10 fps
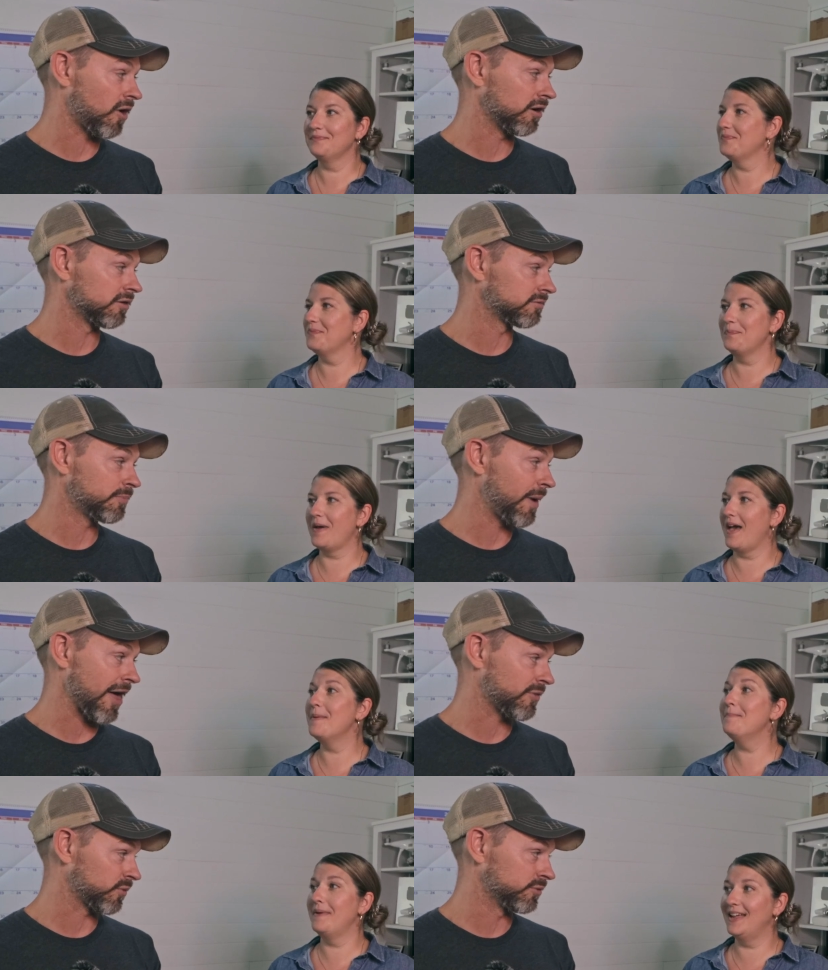Speaker 1: our
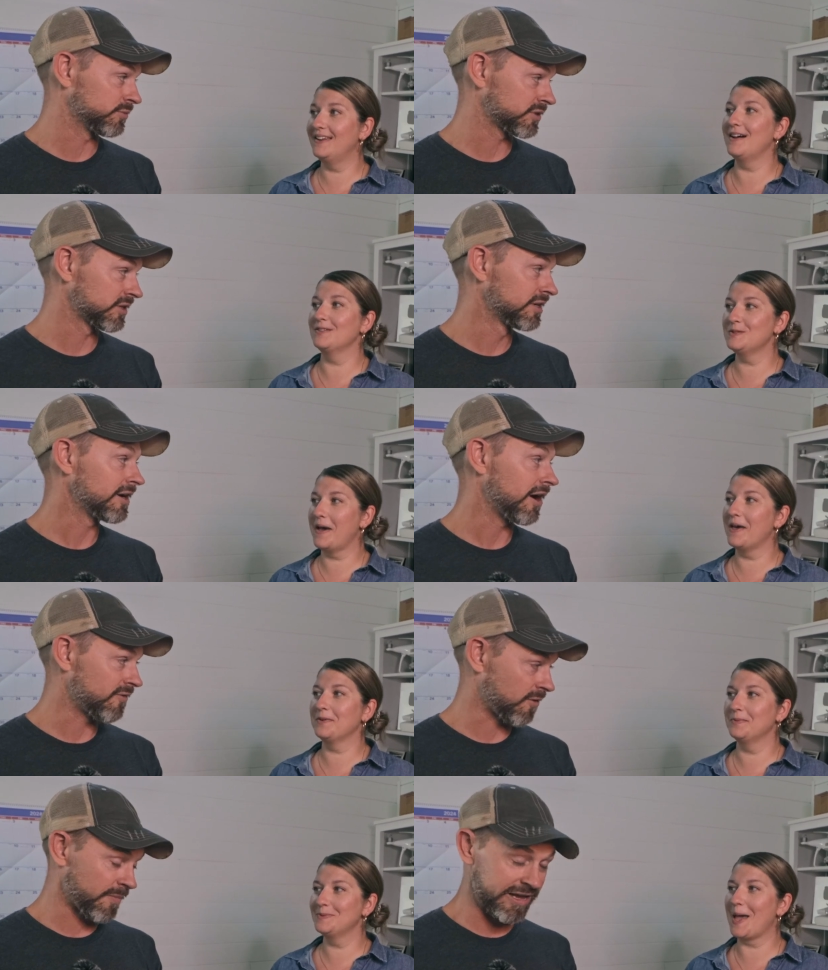bathrooms. Main house
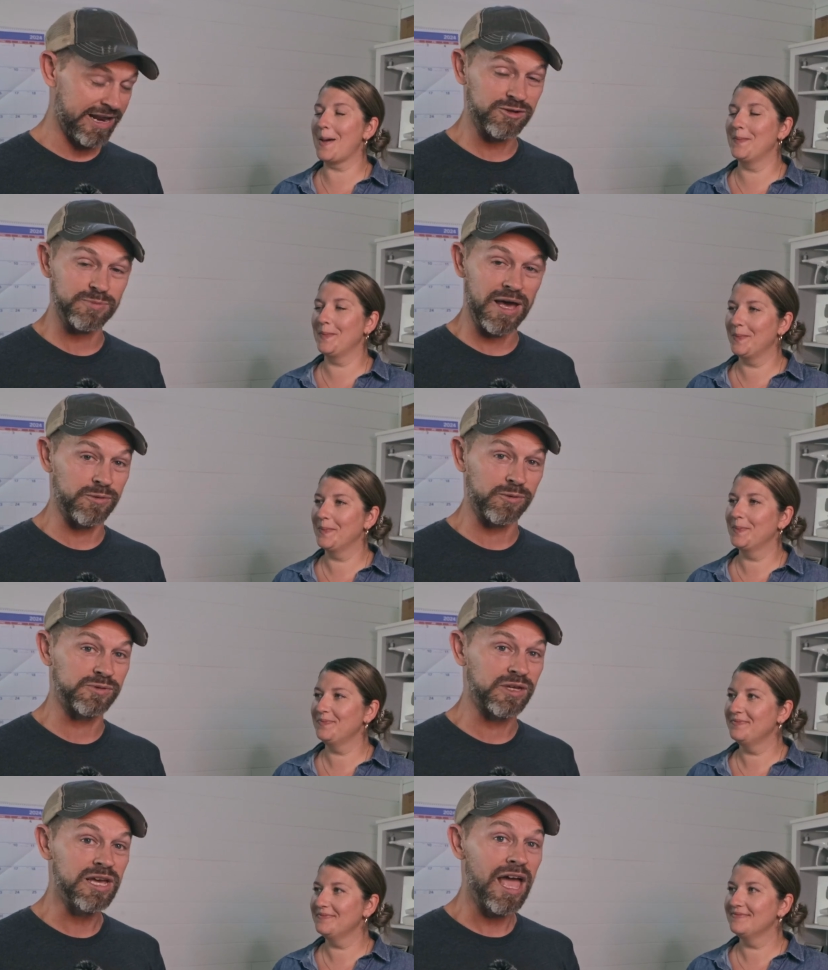bathrooms. main yeah. house
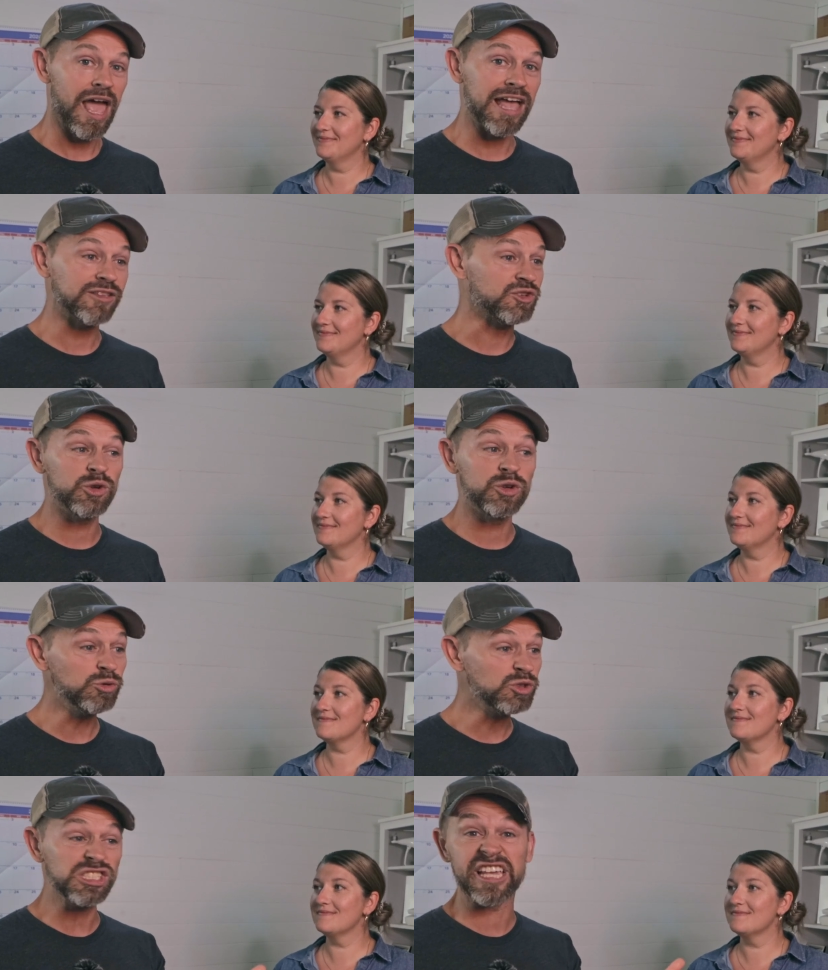bathrooms. And so
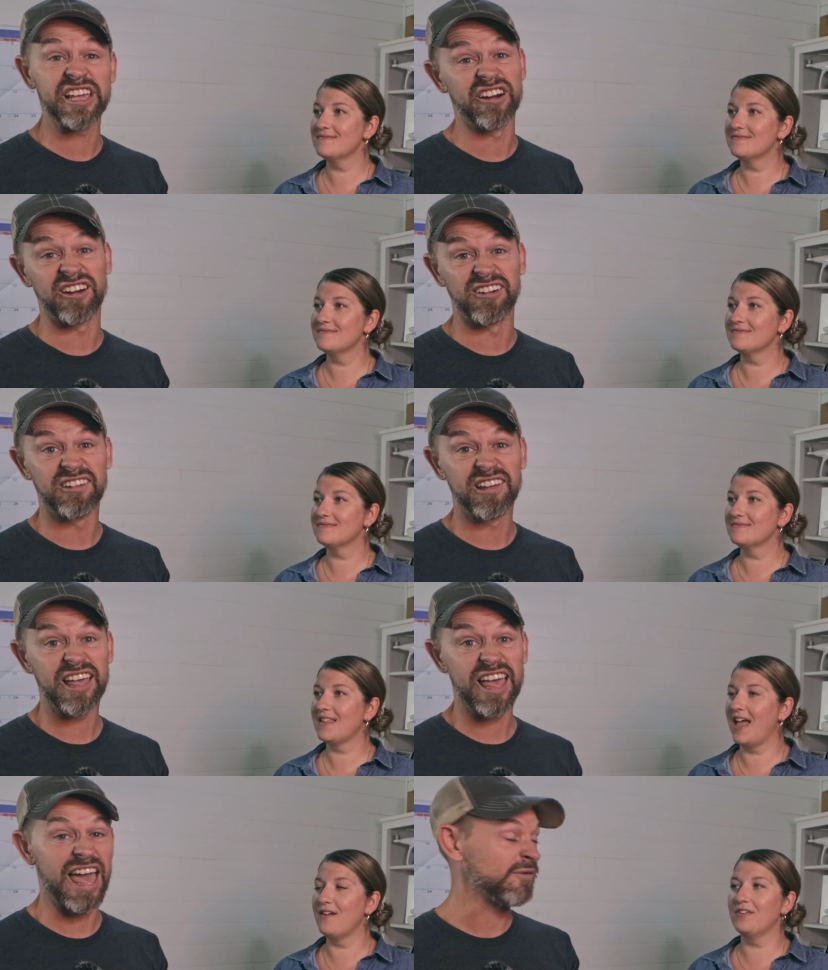you just hear
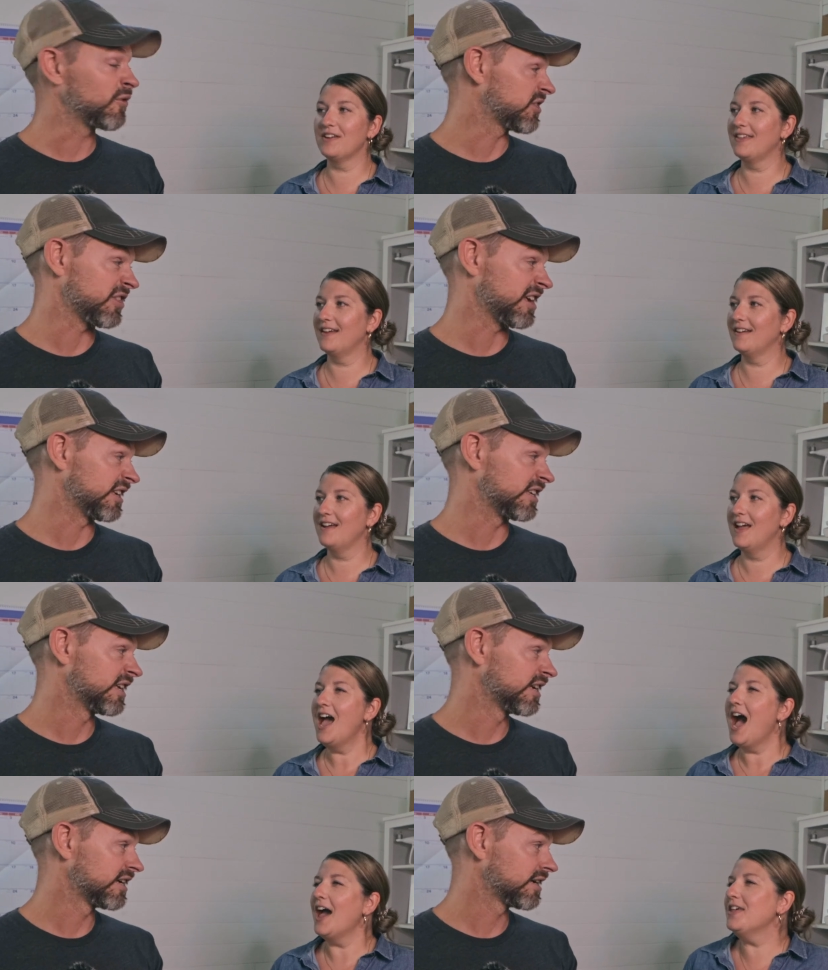Everything. everything.
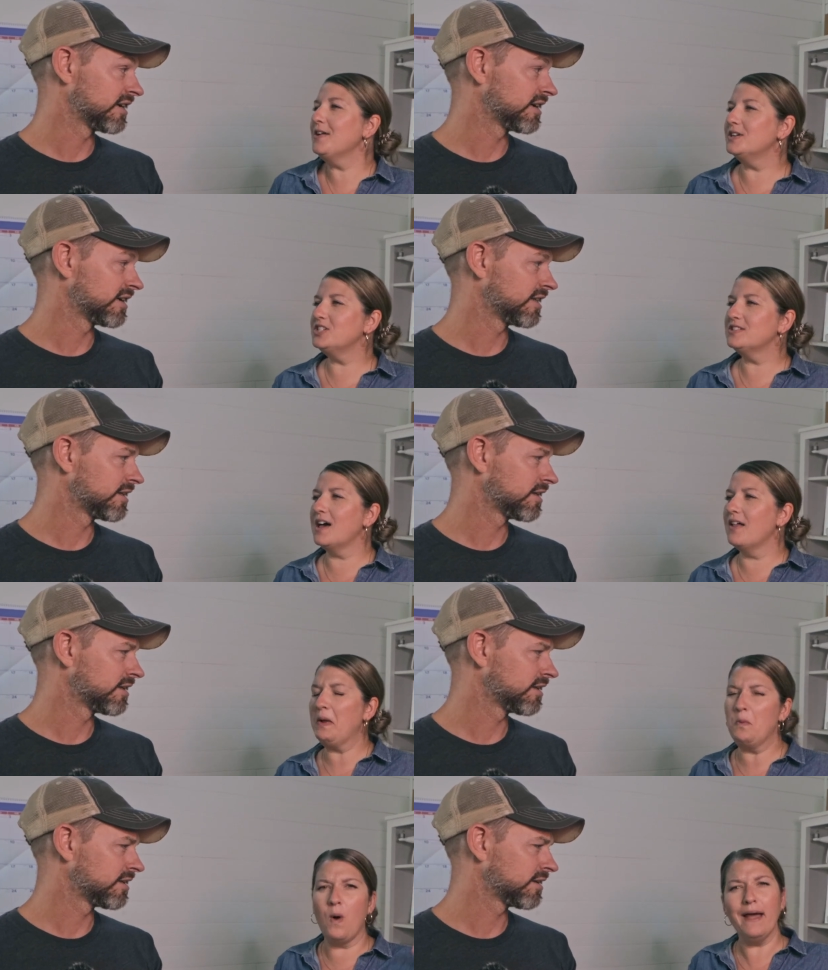
Speaker 2: I think we just thought,
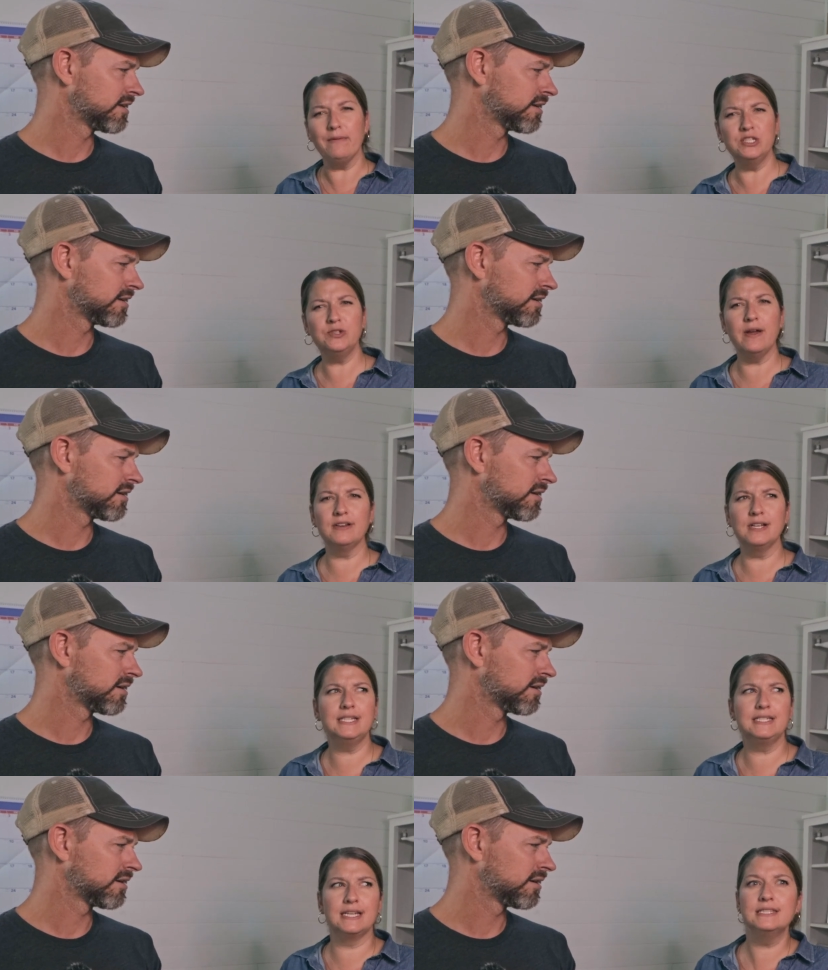like, why would you ever
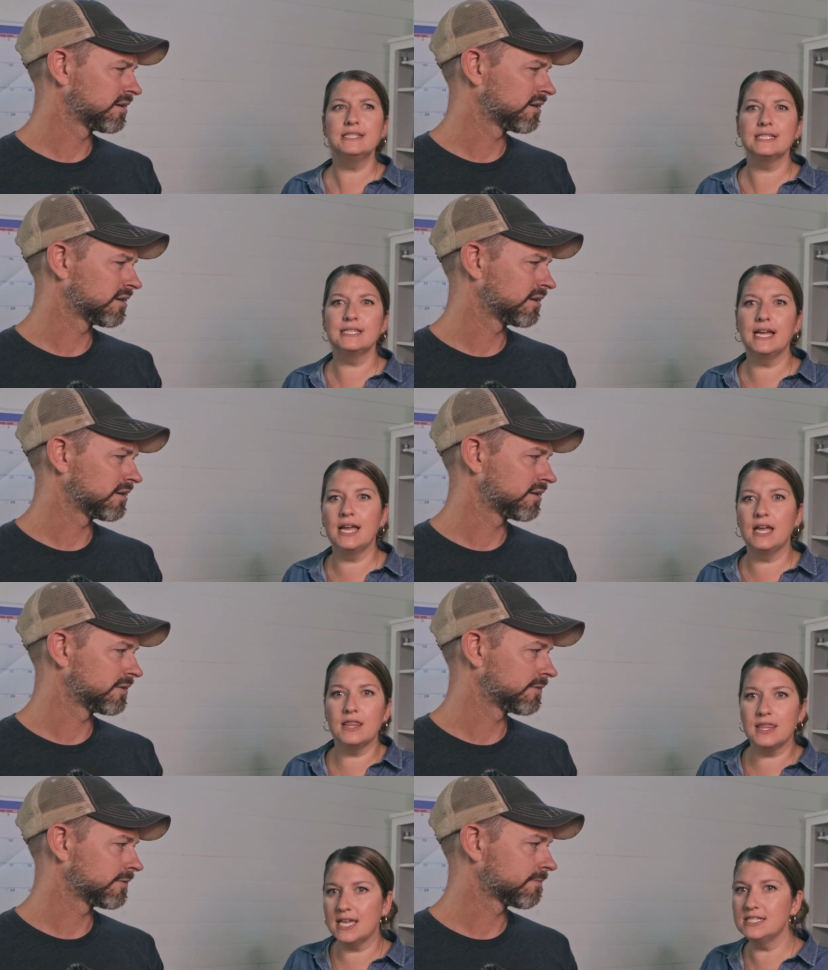need to insulate
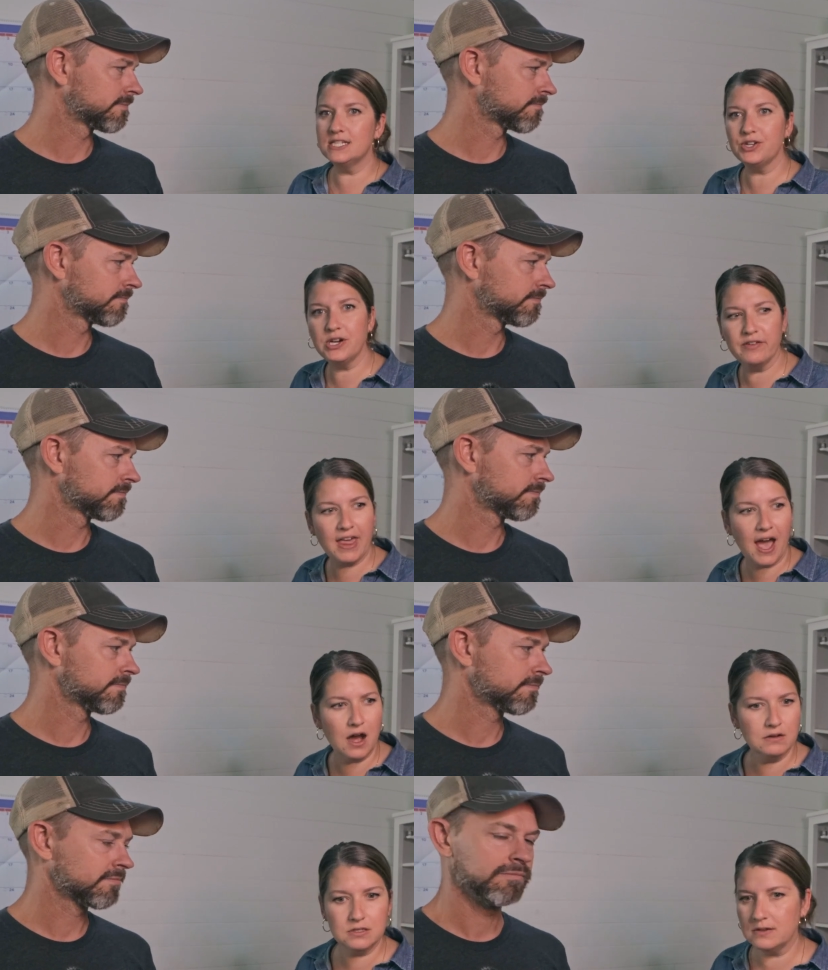the interior of the
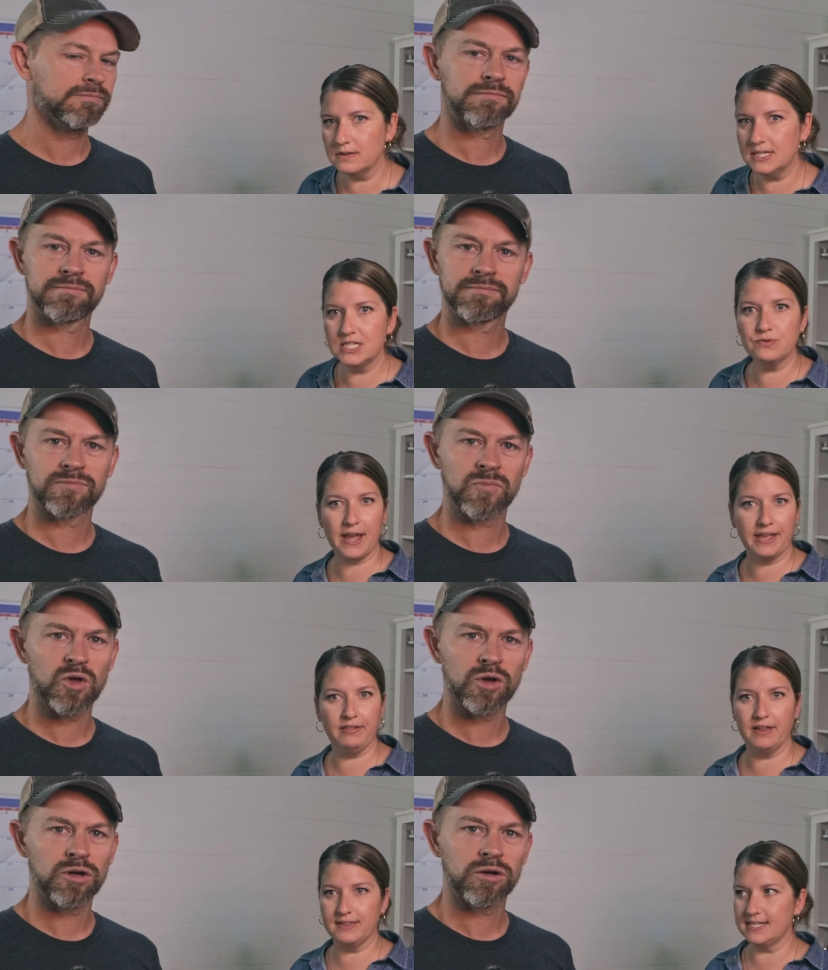house? You don't need to
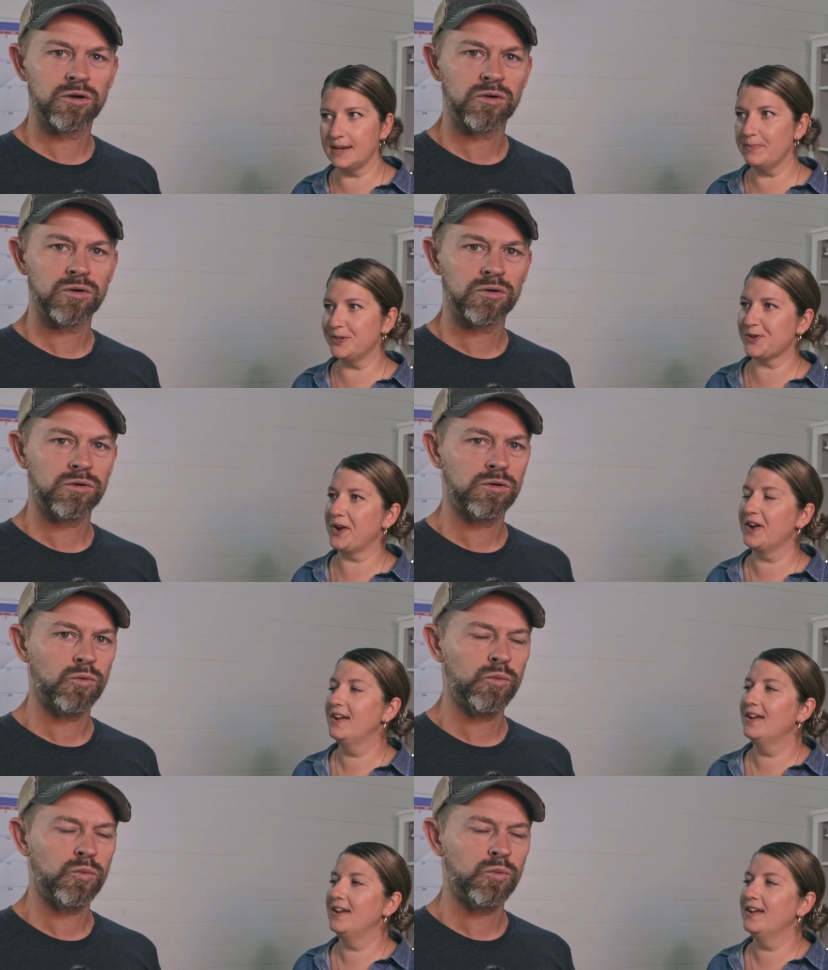regulate the temperature.